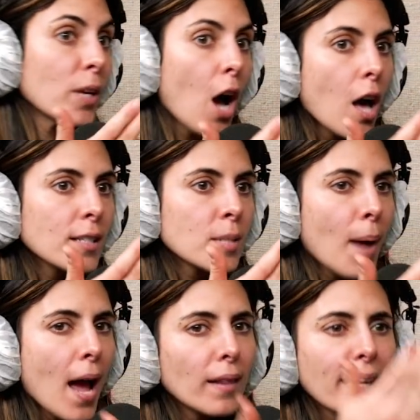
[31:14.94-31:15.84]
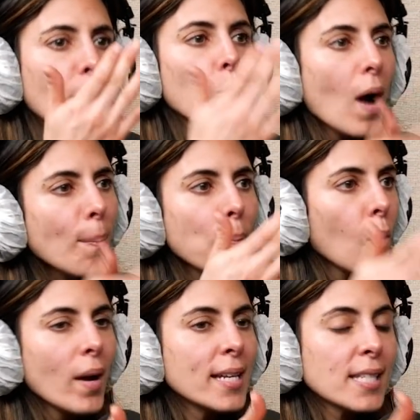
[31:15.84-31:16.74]
We all smile. Like at what
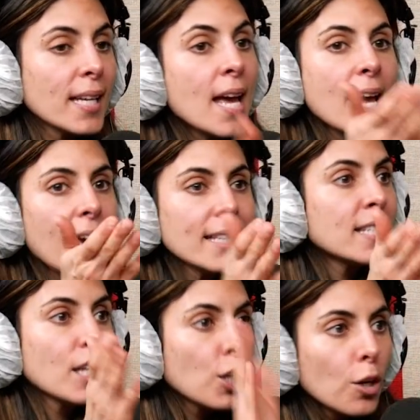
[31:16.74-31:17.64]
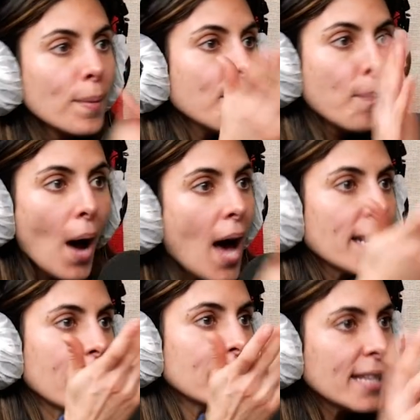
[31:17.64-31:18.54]
point? It's like it's the human
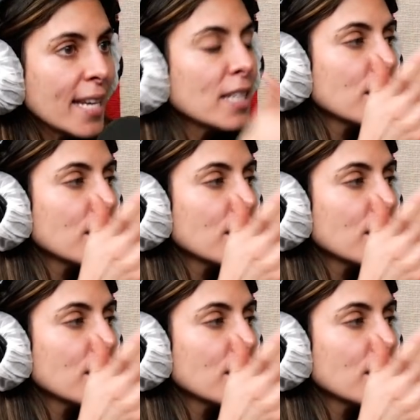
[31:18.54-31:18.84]
body. It needs